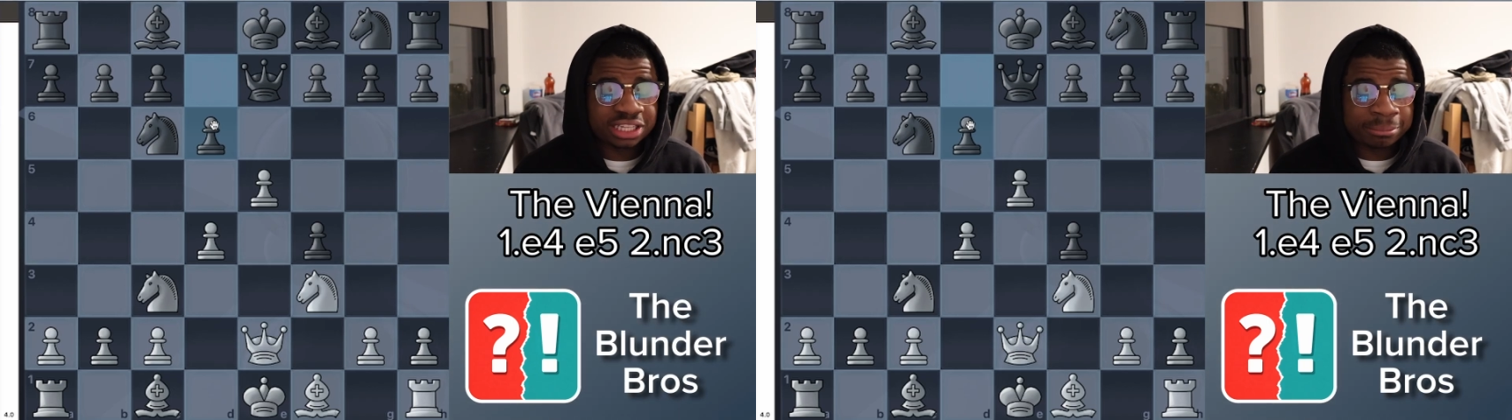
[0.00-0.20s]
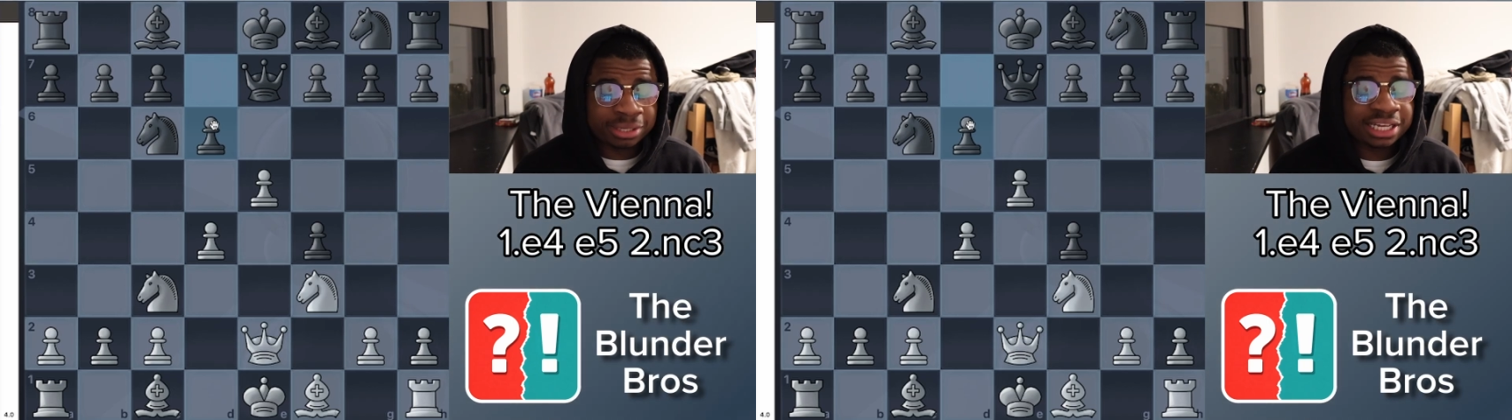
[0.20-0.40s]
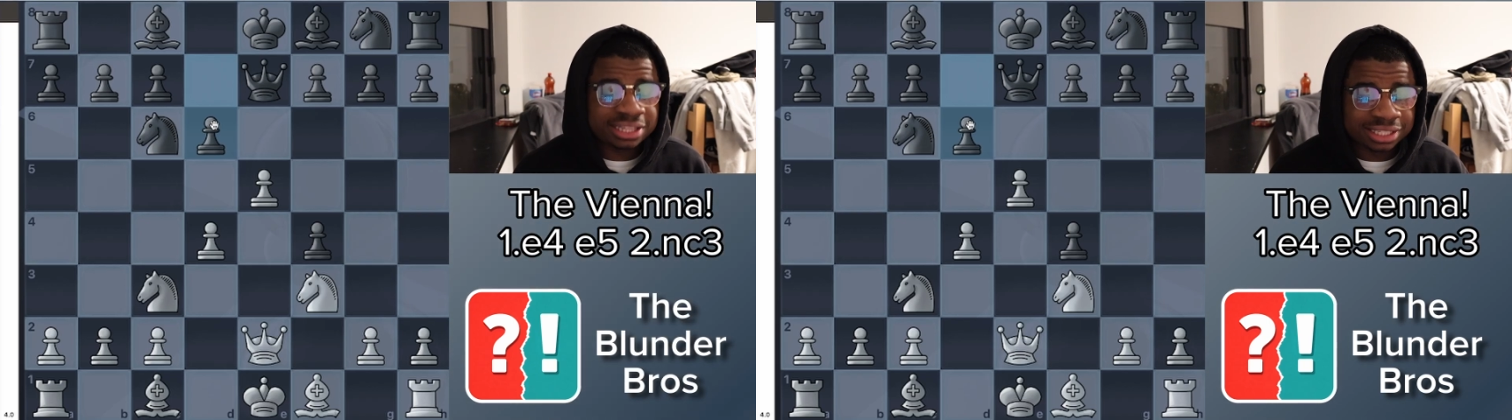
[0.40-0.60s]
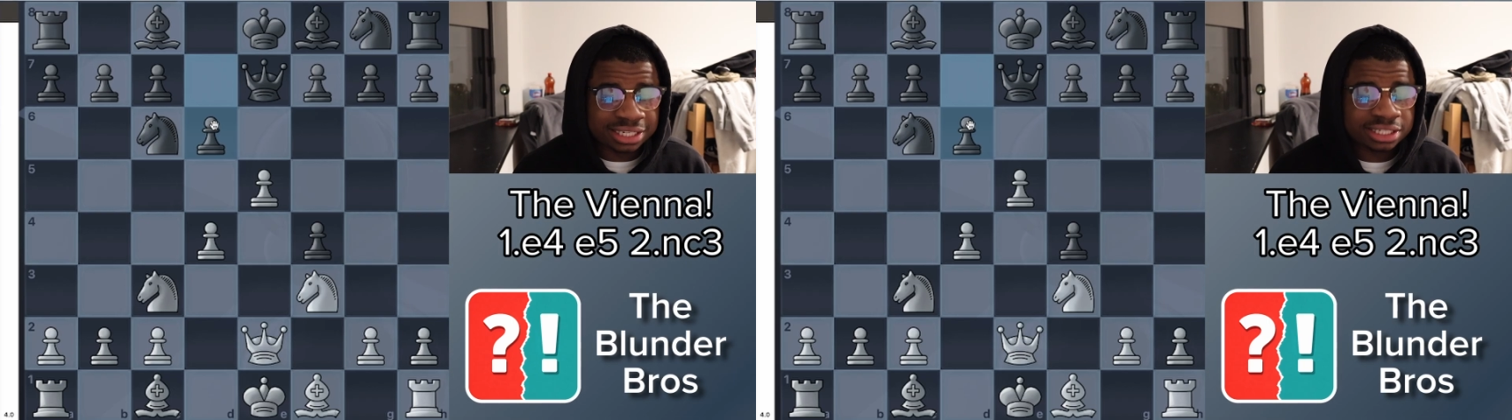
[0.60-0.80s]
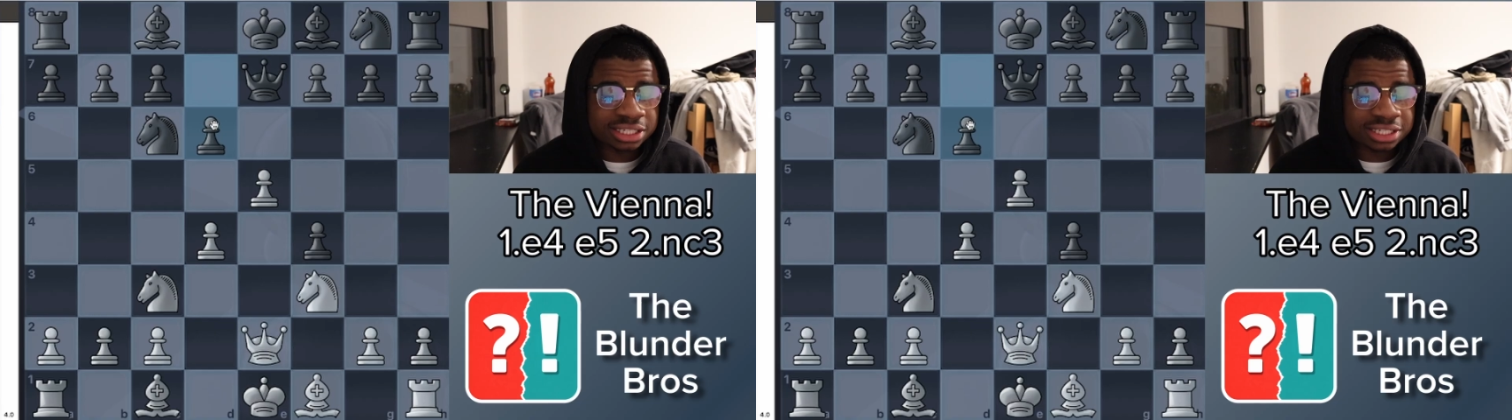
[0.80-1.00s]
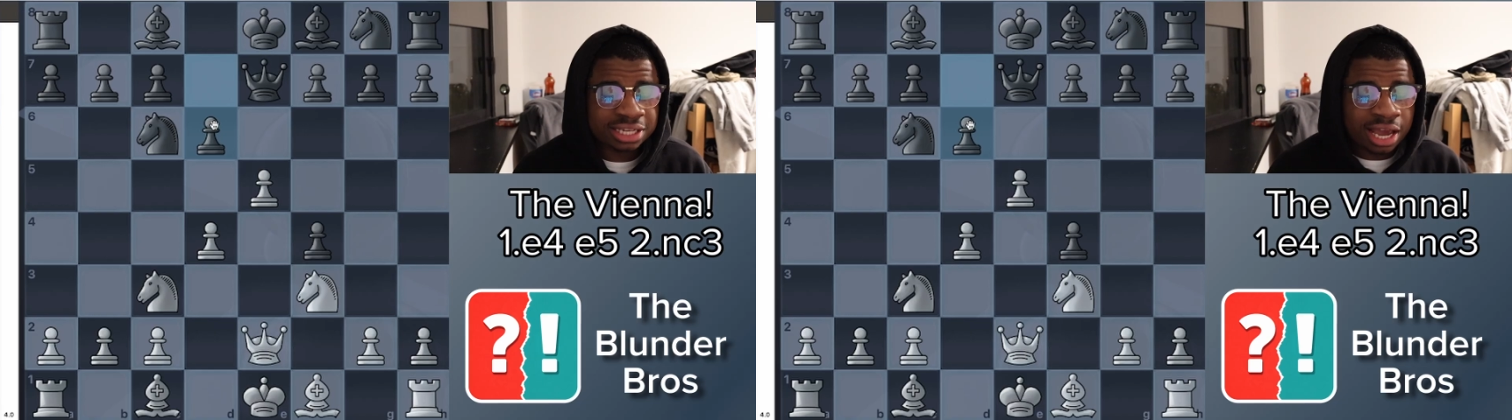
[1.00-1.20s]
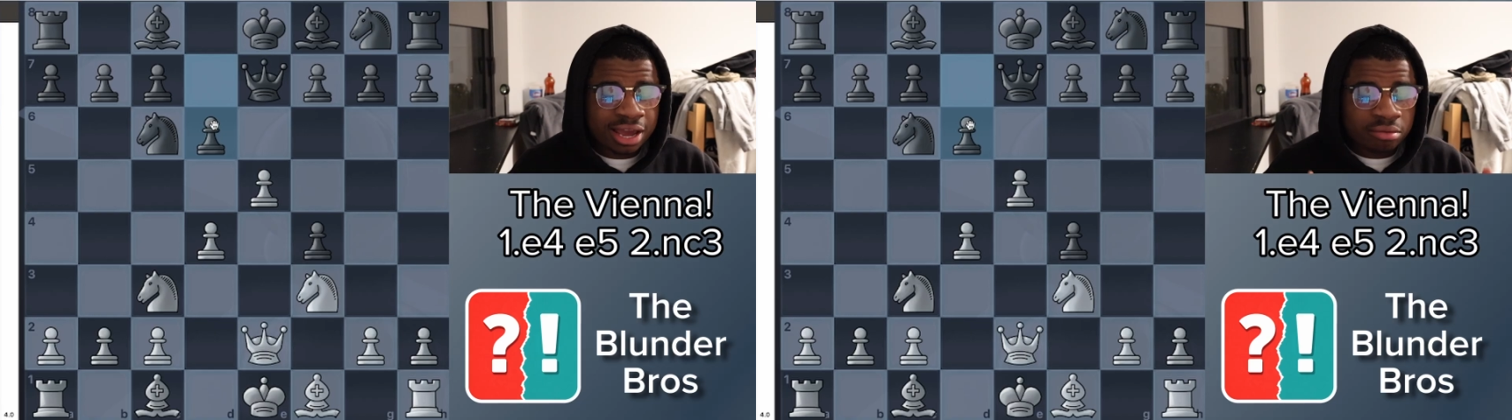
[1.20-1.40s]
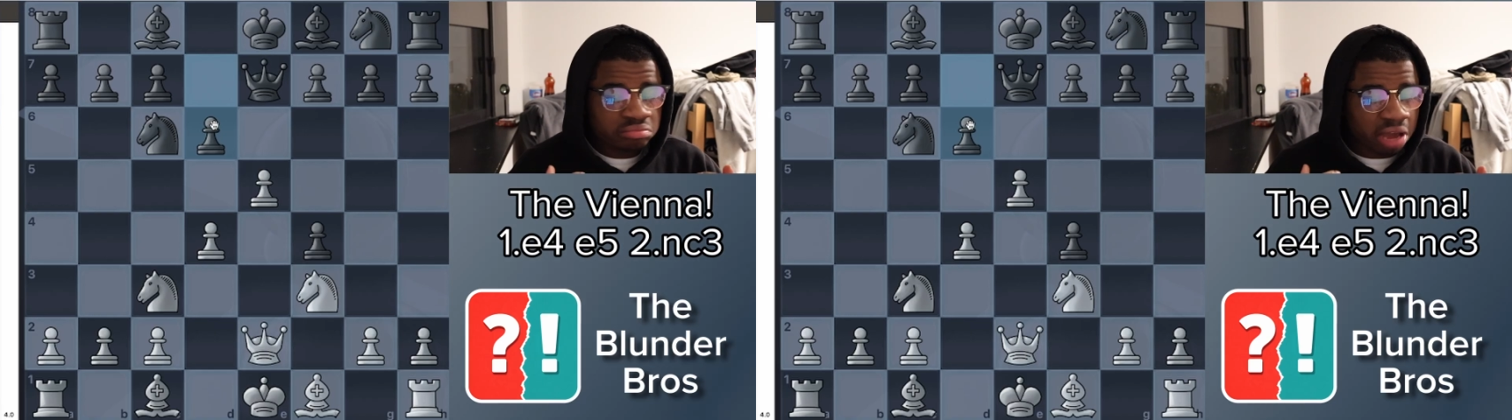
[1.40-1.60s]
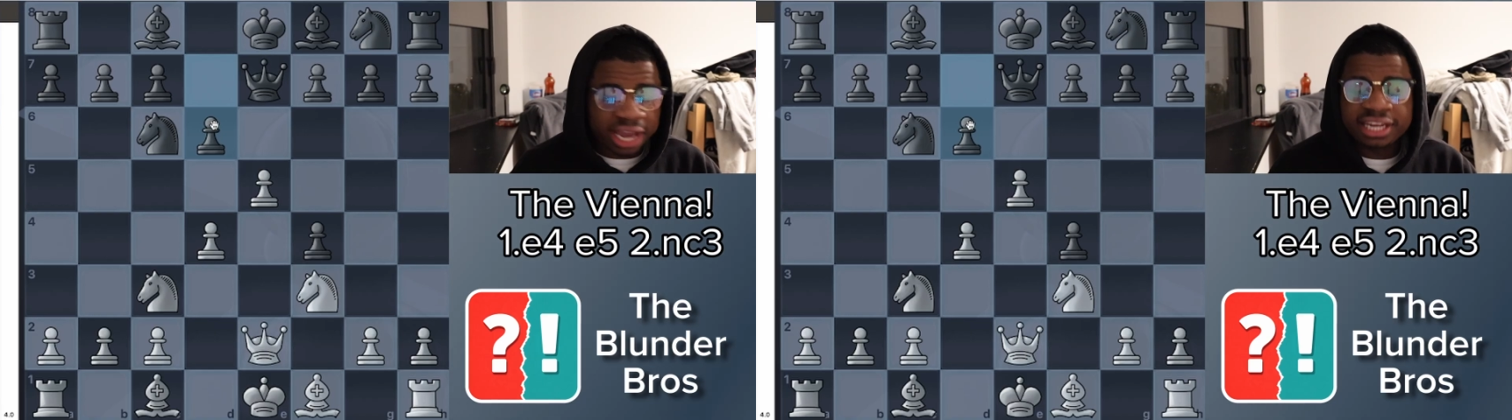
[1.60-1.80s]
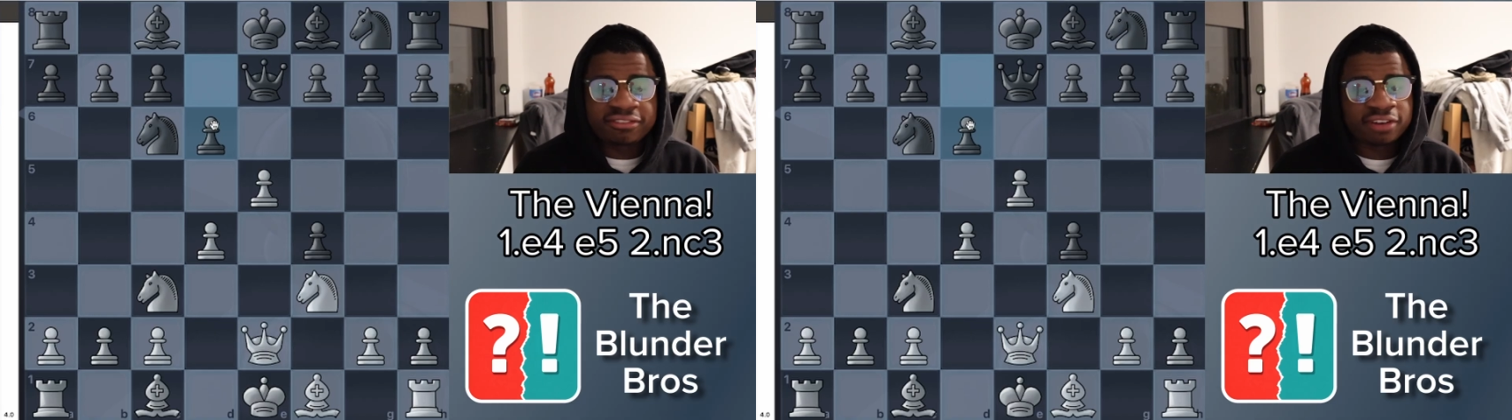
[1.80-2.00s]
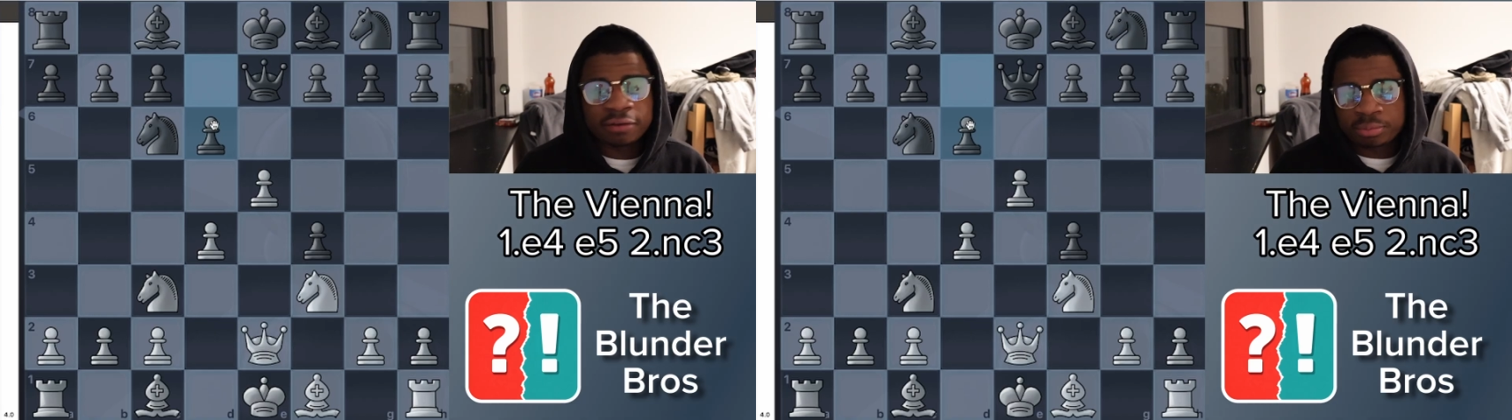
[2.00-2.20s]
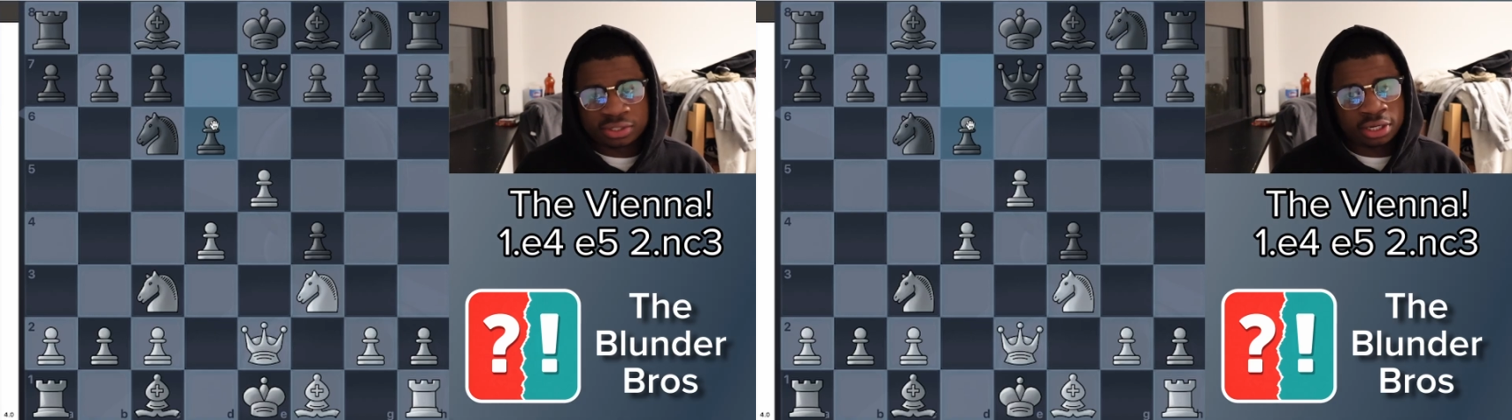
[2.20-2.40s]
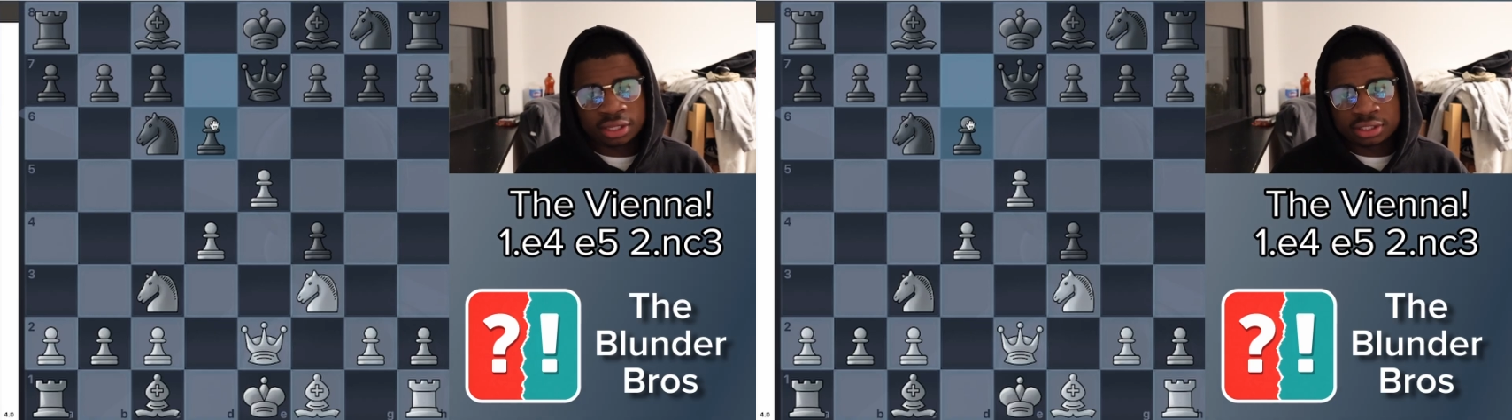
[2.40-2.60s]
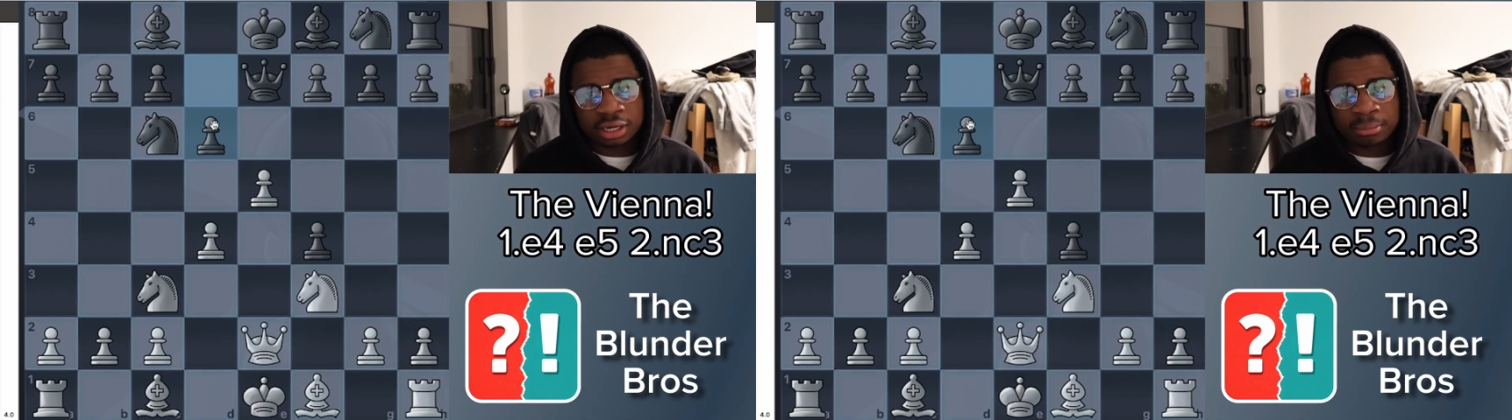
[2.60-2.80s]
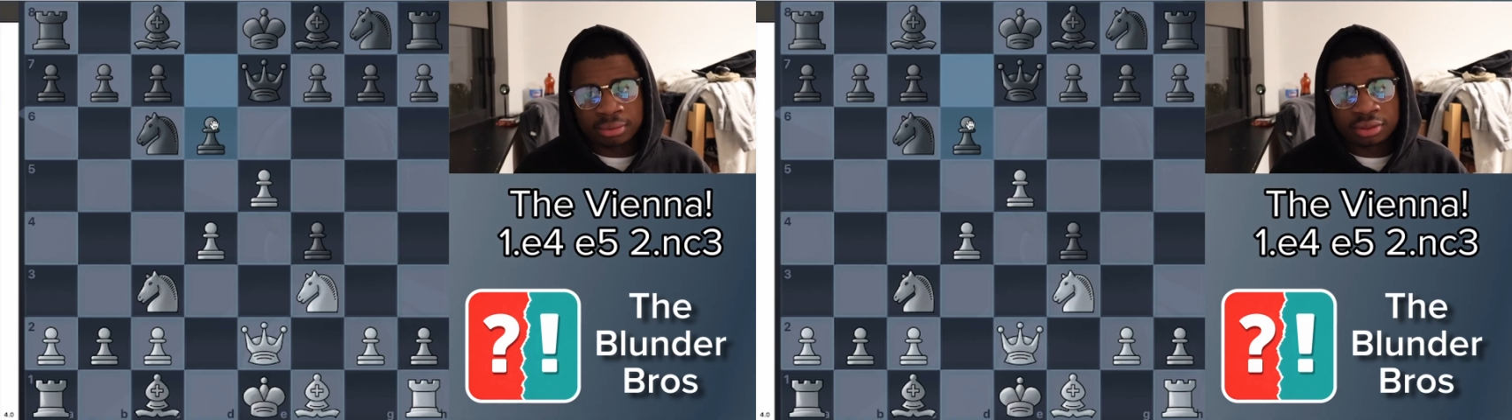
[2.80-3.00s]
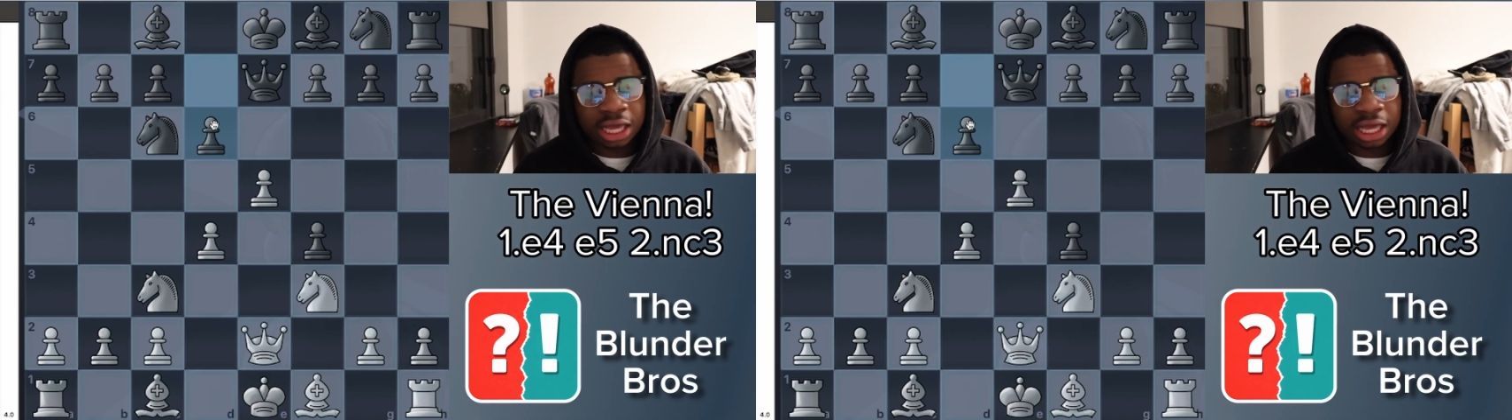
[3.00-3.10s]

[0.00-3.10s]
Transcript: they play d6 85% of the time.